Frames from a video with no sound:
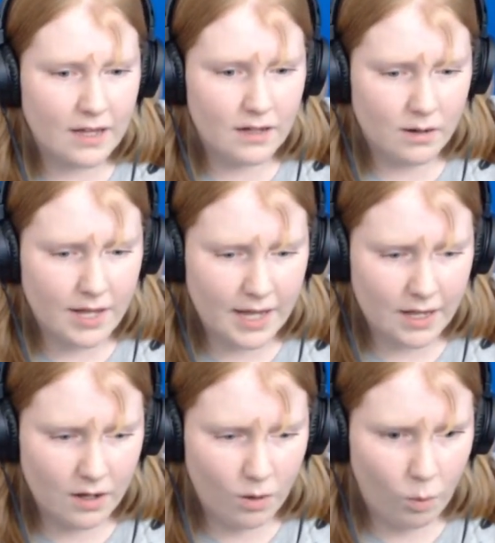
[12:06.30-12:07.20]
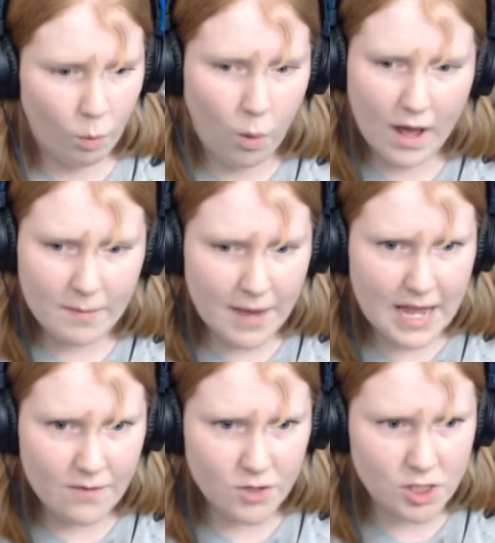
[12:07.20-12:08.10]
Okay. What am I
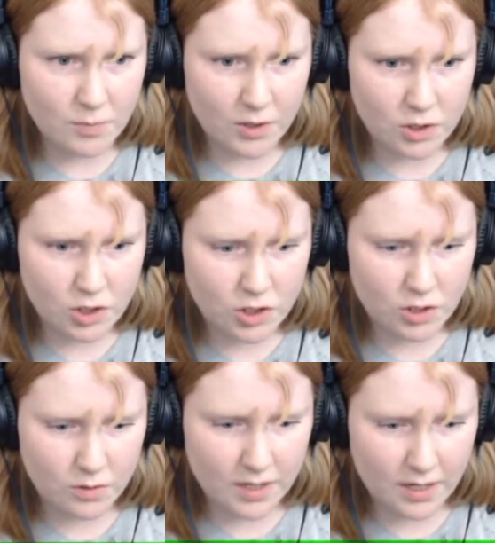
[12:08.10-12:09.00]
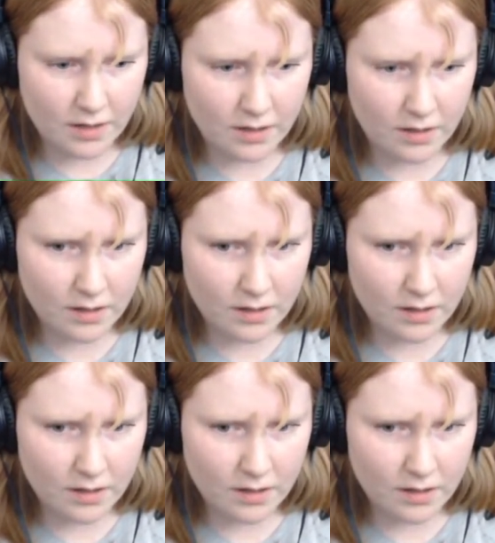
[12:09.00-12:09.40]
even supposed to do here?